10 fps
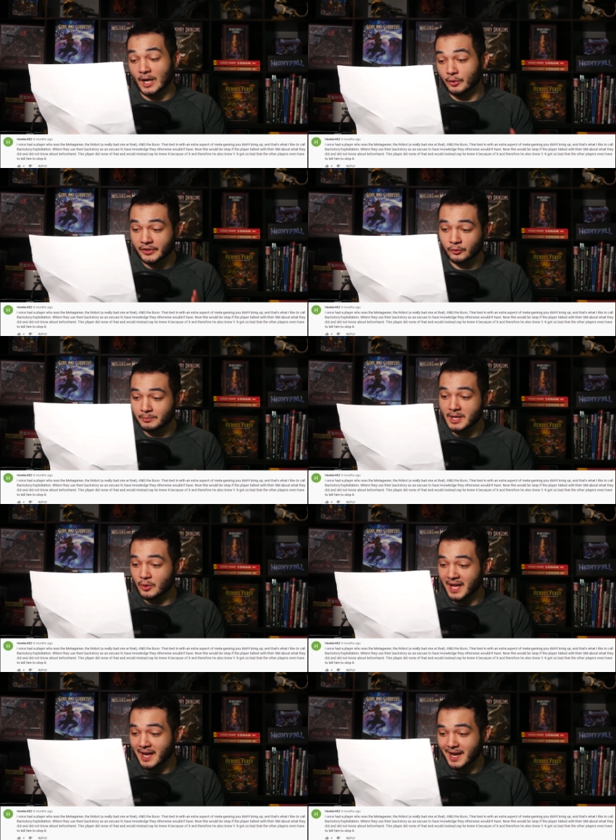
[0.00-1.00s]
Now, this would be
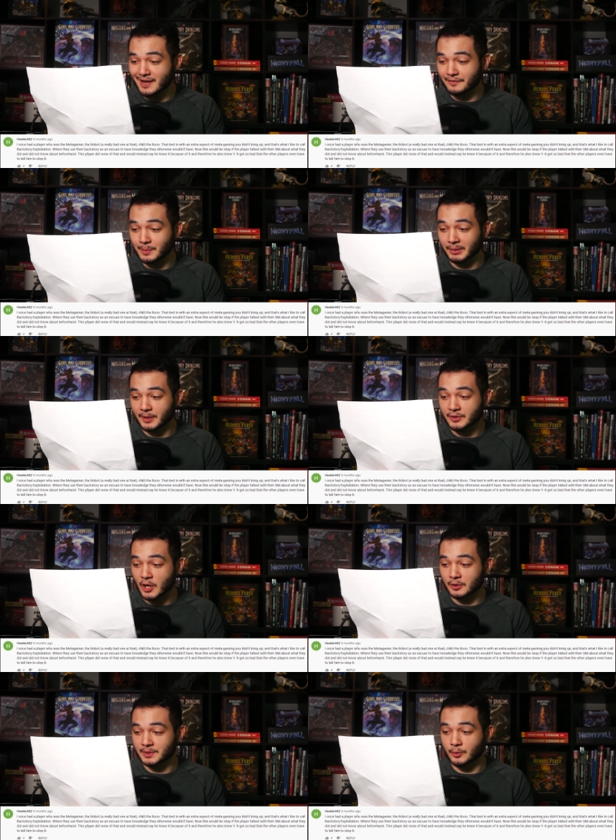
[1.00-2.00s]
okay if the player
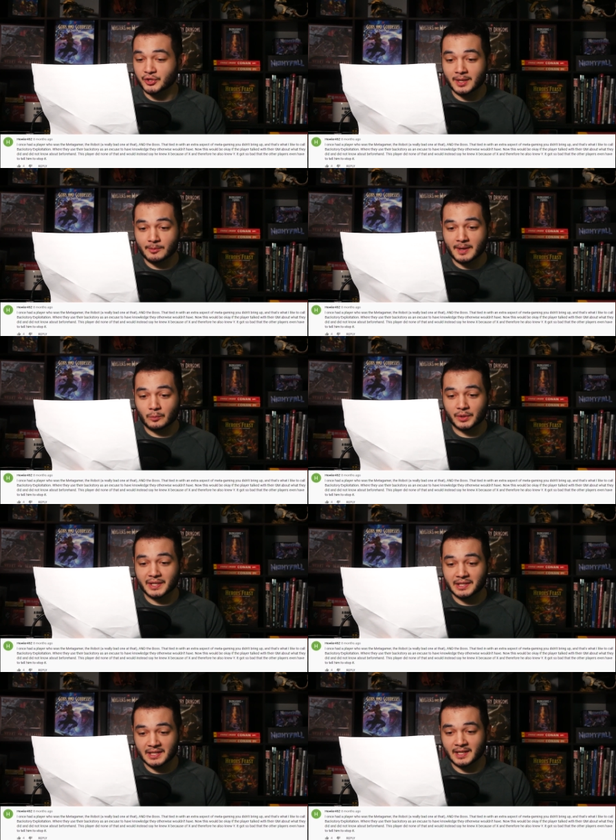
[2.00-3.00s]
talked with their GM about what
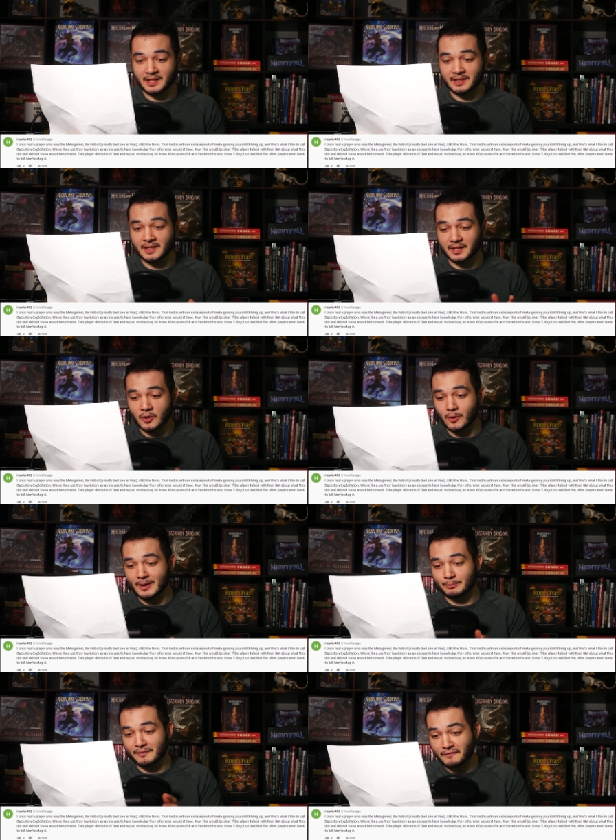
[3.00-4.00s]
they did and did not know
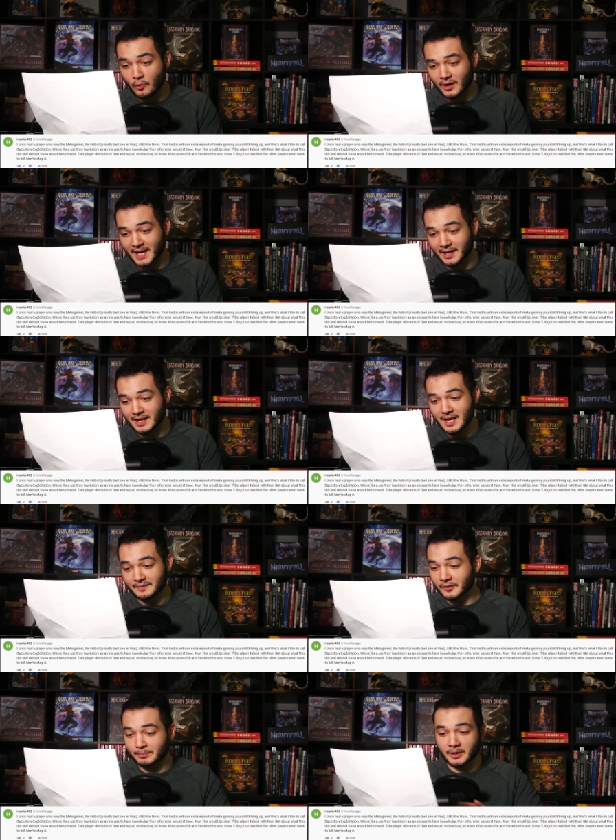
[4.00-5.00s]
about beforehand.
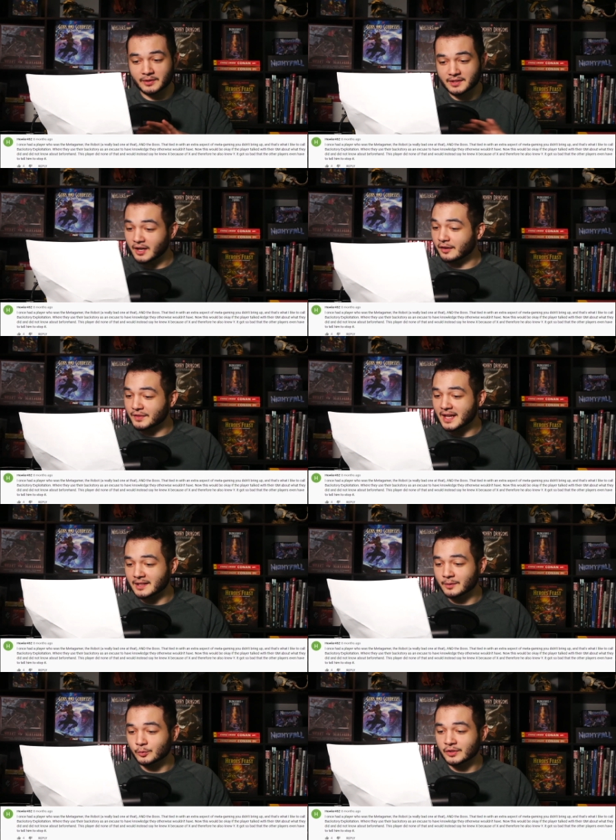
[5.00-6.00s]
This player did none of
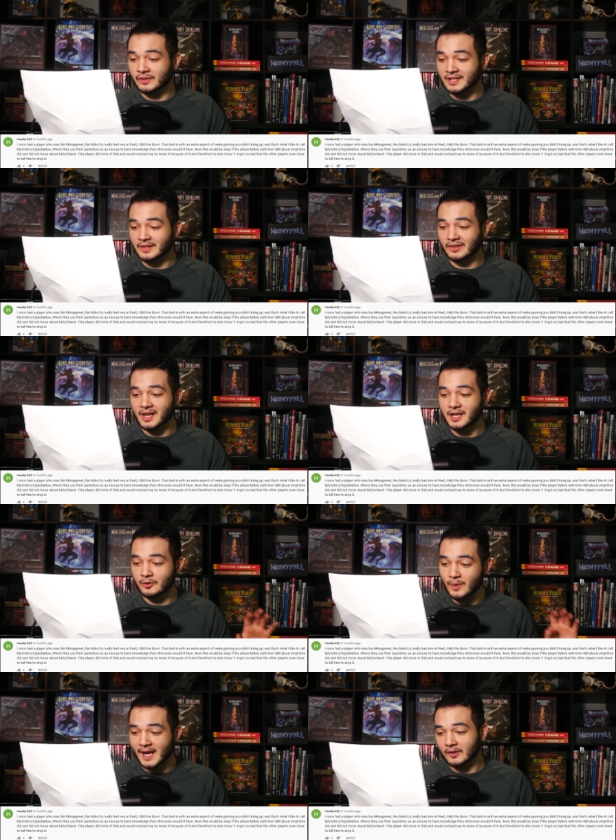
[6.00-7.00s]
that and would instead say he
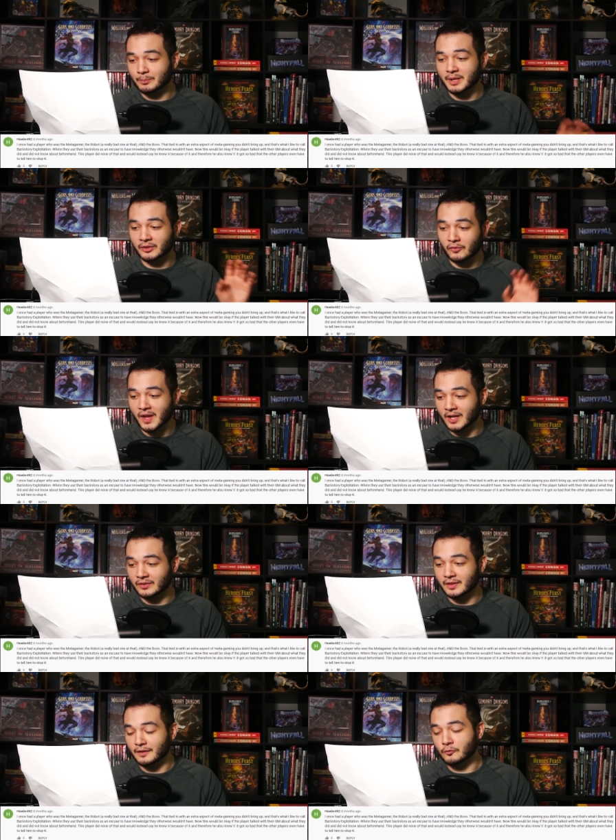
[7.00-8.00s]
knew X because of
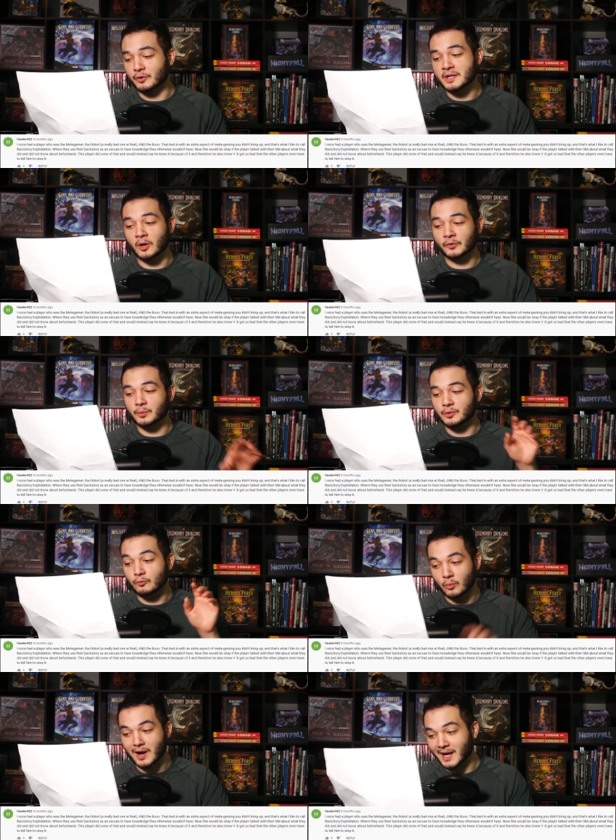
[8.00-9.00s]
X and therefore he also
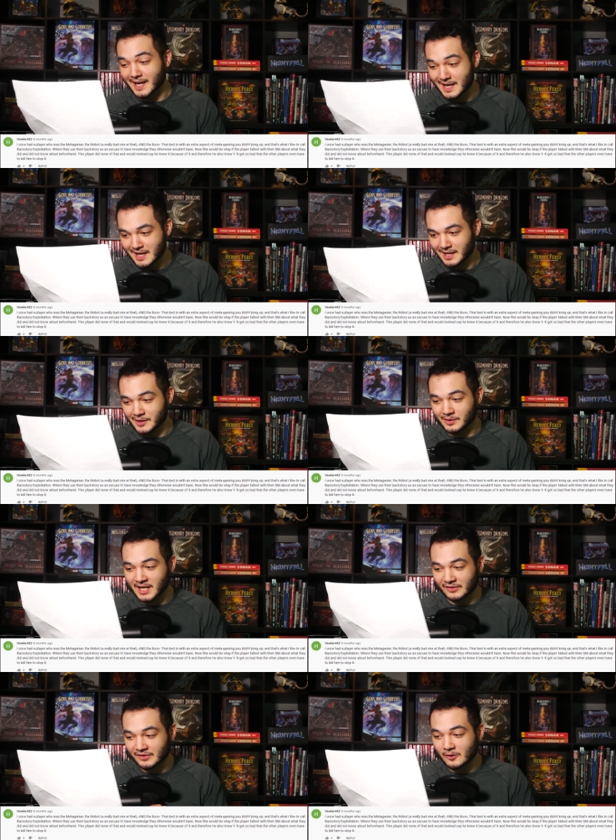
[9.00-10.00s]
knew Y. It
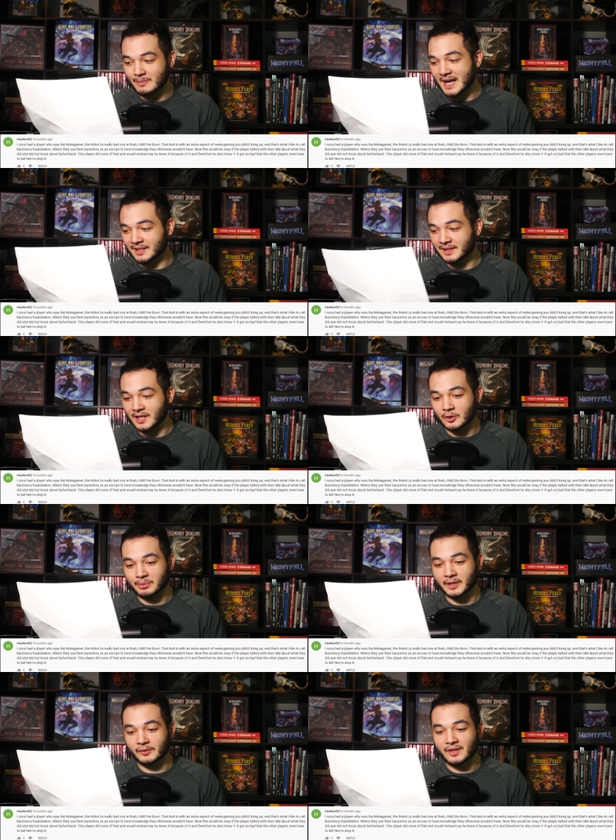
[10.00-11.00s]
got so bad that the other
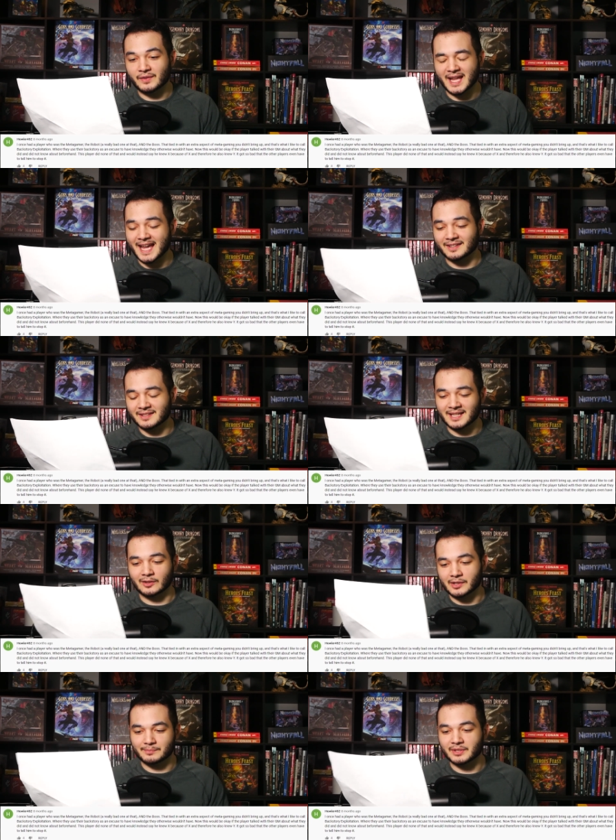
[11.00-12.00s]
players even had to
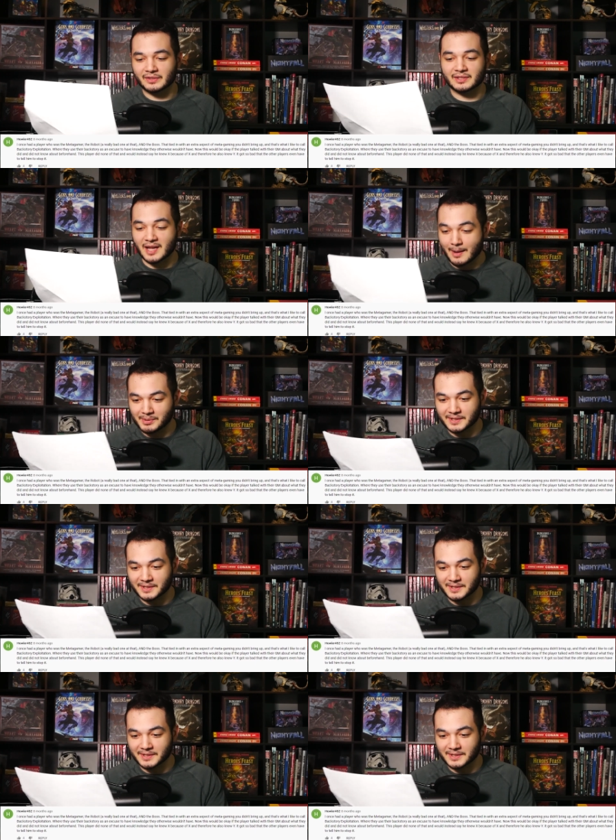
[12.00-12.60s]
tell him to stop